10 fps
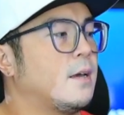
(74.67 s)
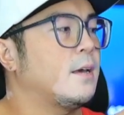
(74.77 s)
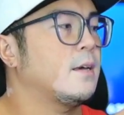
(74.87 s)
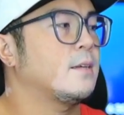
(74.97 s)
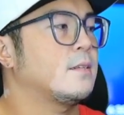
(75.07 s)

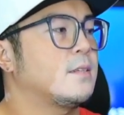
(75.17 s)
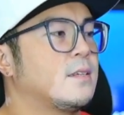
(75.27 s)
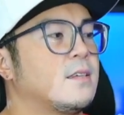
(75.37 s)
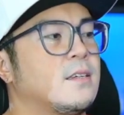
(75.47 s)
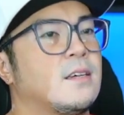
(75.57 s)
And
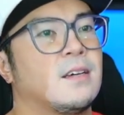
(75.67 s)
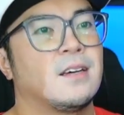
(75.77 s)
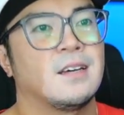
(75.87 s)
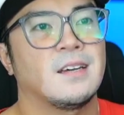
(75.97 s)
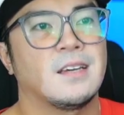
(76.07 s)

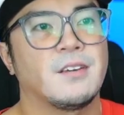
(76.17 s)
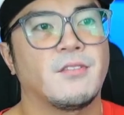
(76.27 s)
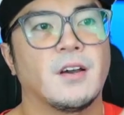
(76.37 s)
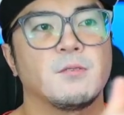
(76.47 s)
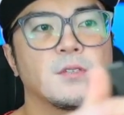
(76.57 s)

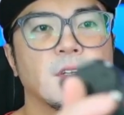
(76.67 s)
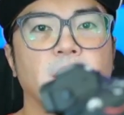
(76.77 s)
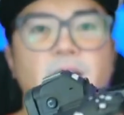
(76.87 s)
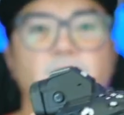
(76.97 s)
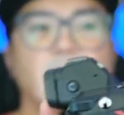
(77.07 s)
if I was to
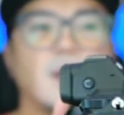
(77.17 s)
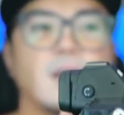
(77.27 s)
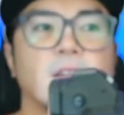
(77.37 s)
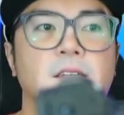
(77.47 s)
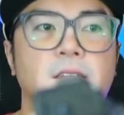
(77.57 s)
have that